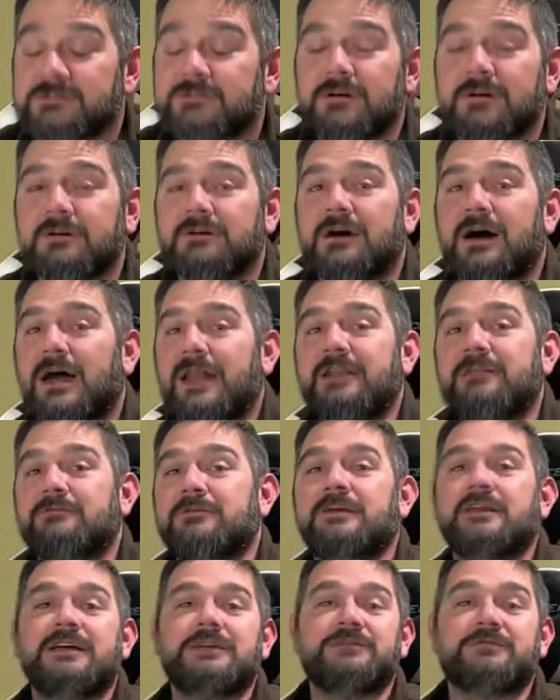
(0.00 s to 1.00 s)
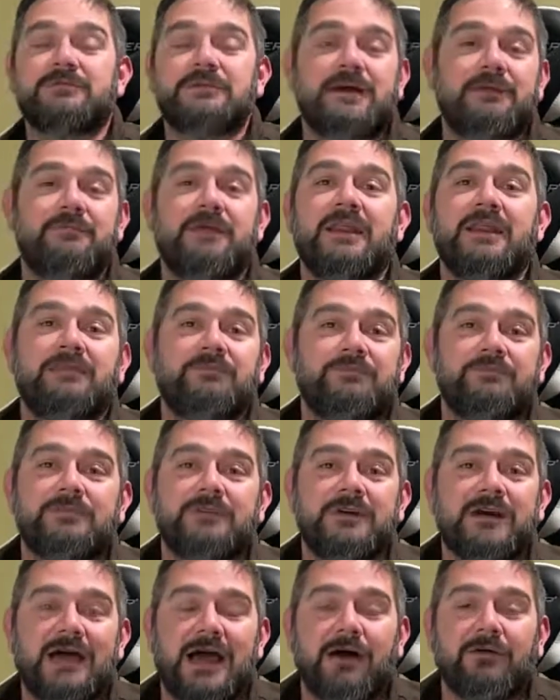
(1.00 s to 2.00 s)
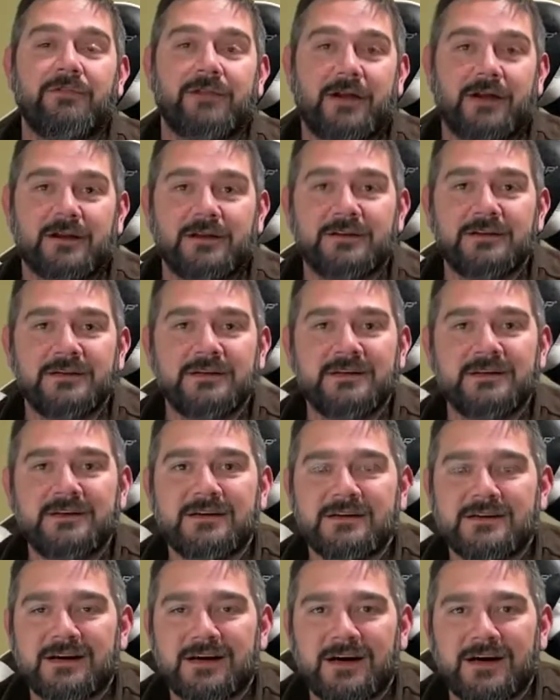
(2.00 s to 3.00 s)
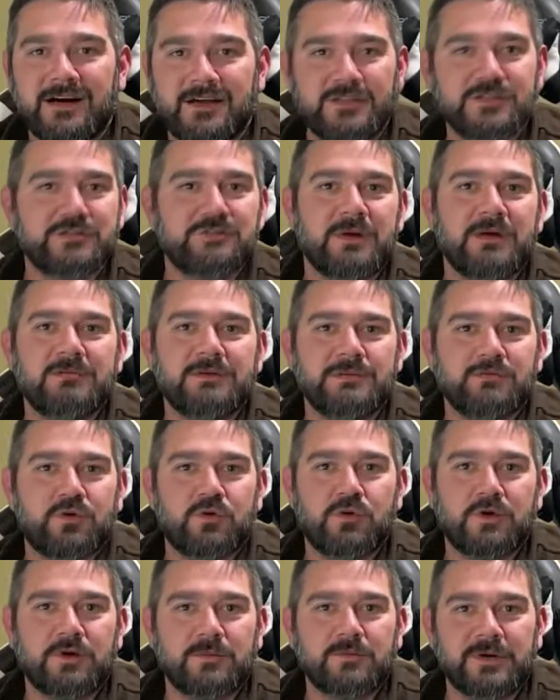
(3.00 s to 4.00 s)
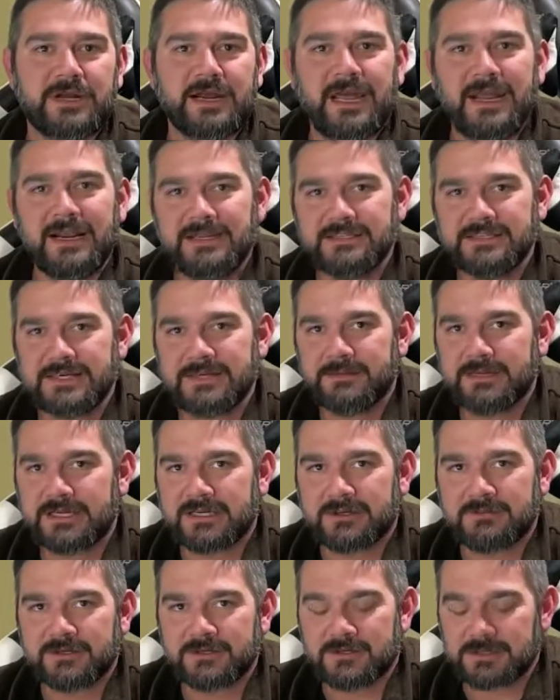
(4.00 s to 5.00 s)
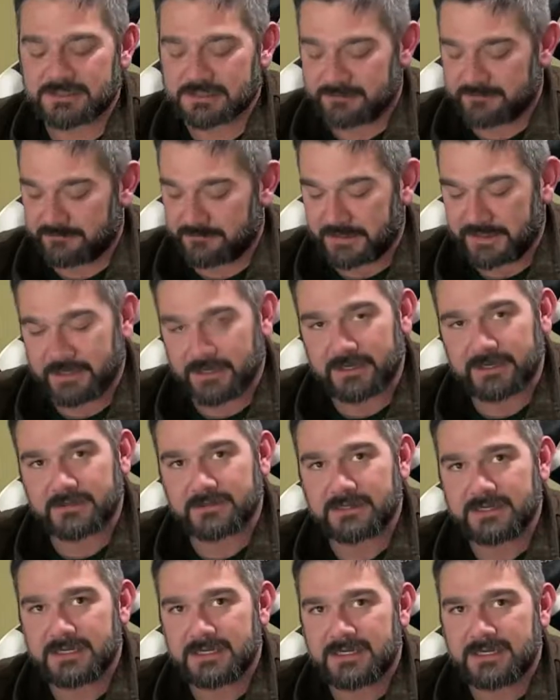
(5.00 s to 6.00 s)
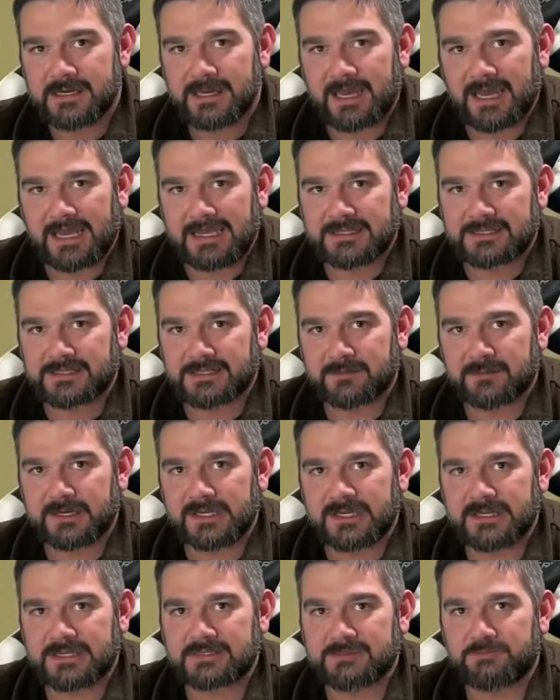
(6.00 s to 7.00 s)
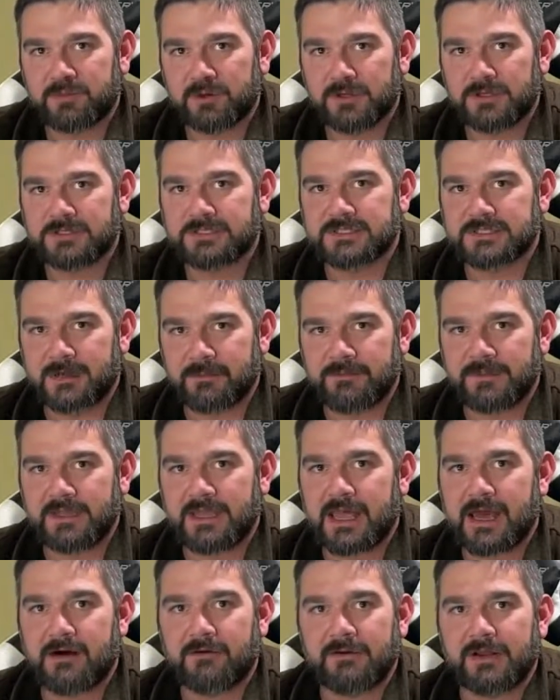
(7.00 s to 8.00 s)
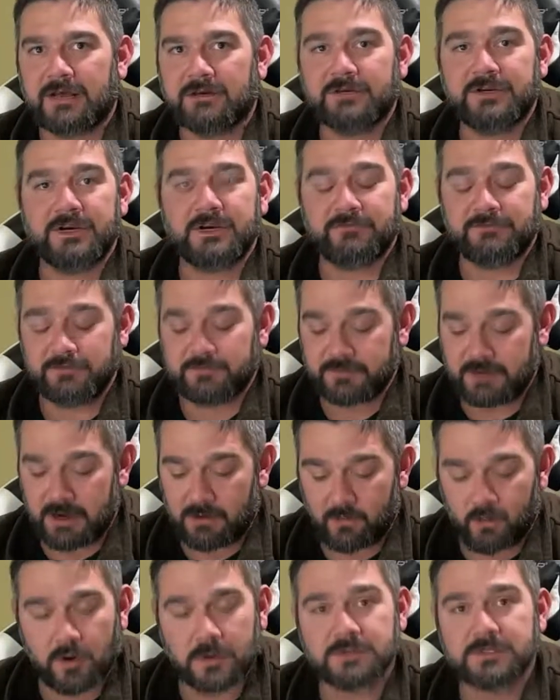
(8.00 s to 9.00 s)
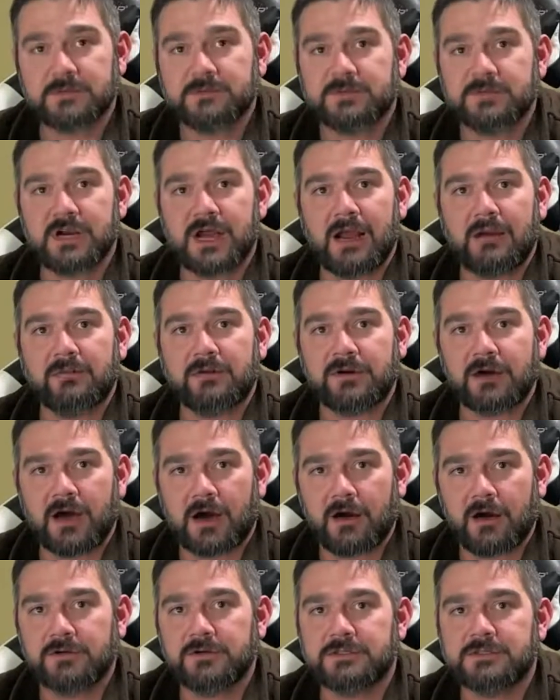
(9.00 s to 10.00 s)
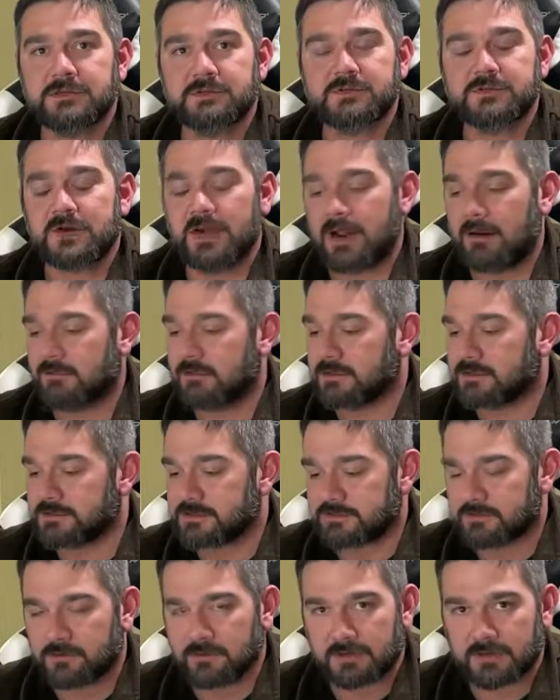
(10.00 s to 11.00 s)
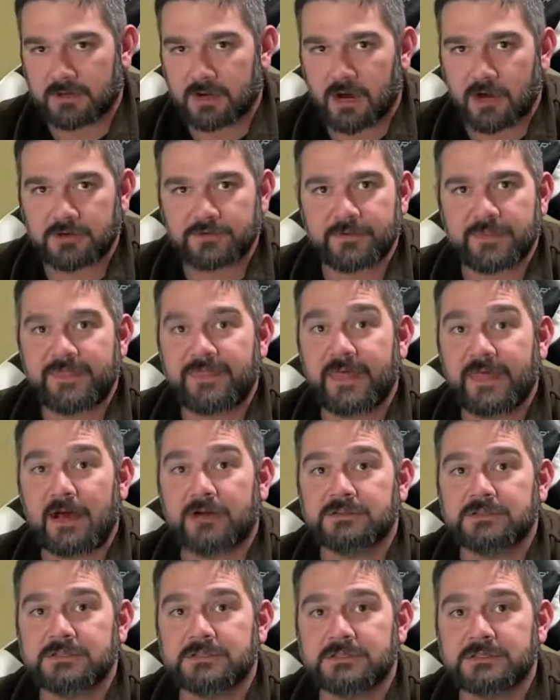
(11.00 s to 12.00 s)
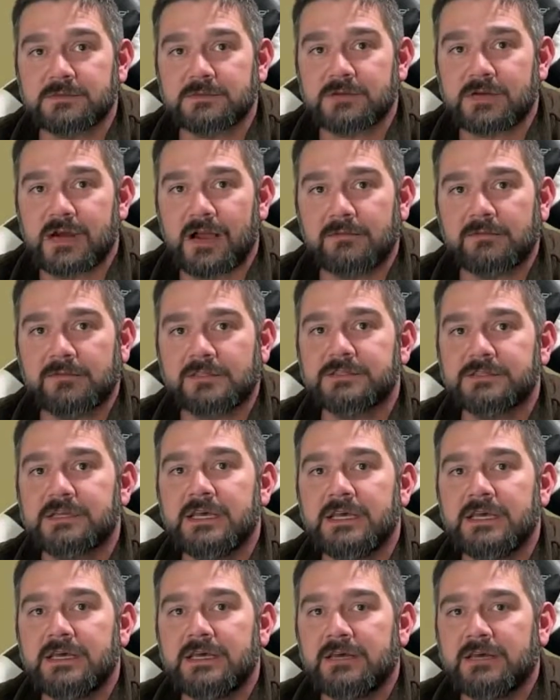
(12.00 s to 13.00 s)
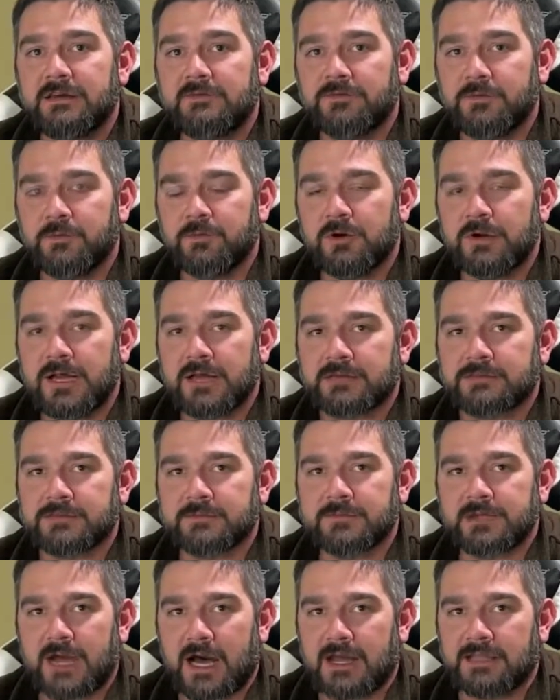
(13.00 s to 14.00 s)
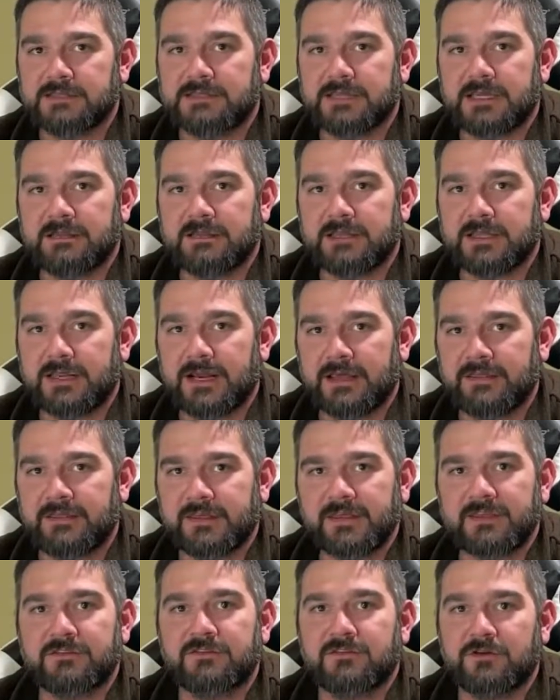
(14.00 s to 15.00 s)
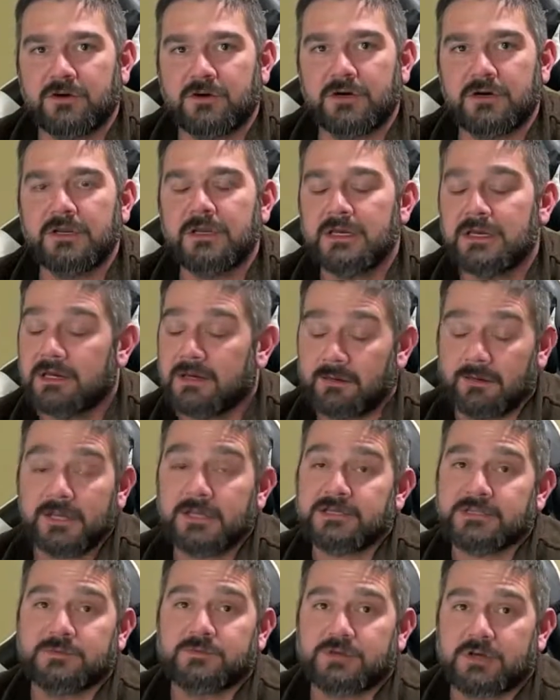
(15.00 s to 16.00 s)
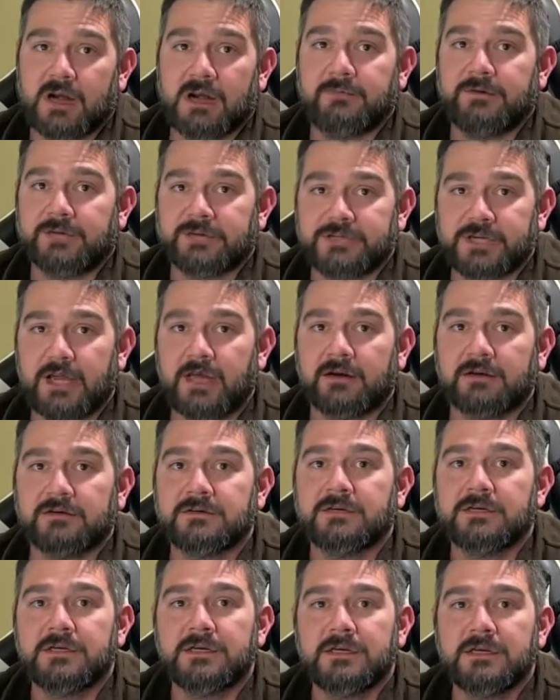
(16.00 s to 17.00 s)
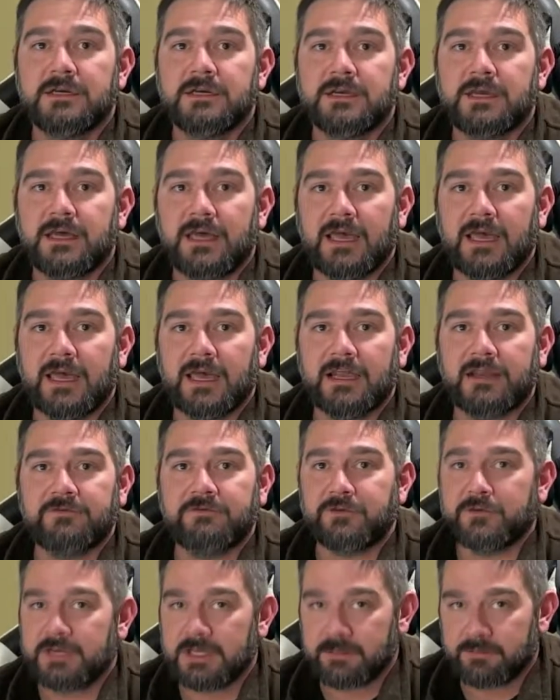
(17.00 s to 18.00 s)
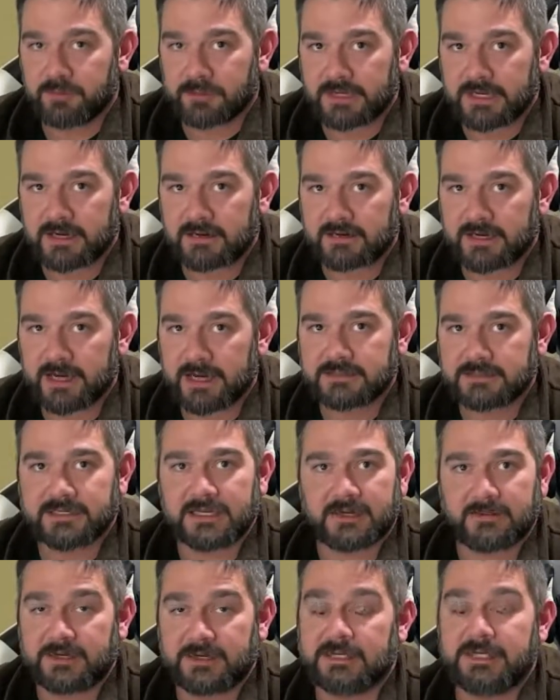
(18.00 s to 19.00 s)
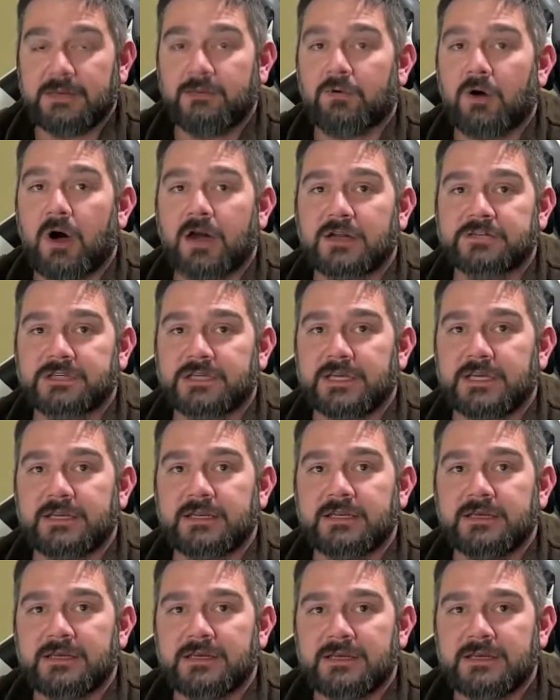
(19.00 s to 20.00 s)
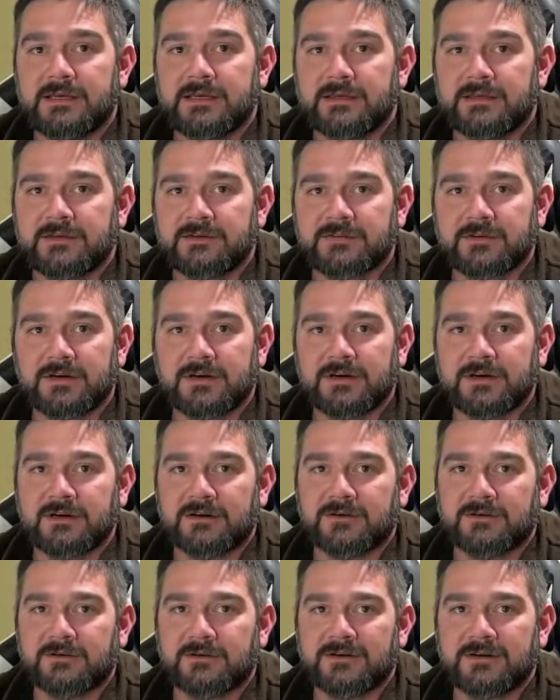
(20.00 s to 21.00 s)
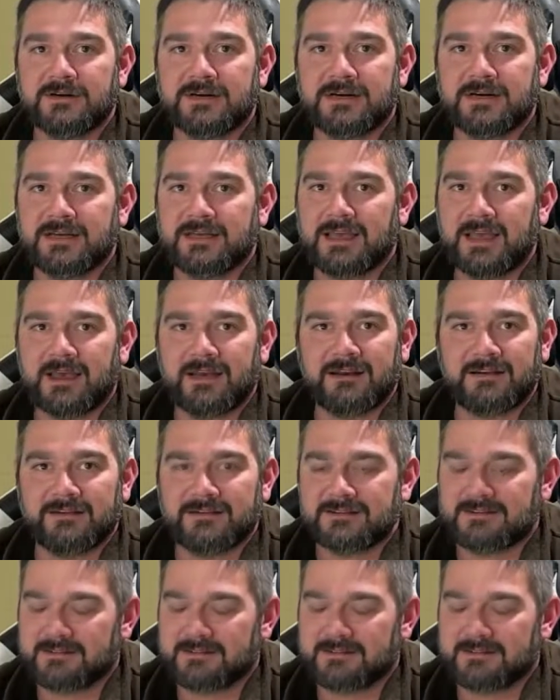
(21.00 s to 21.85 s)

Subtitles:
of all, I didn't realize there were that many out there. And there's probably more, but anytime I come across a video and somebody has put something out, I don't care if you've got 1 subscriber, 100 subscribers, or 100,000 subscribers. If you put out some content that I think is good, I'm going to subscribe to your channel. And if you keep putting out content, I'm going to keep watching it. So again,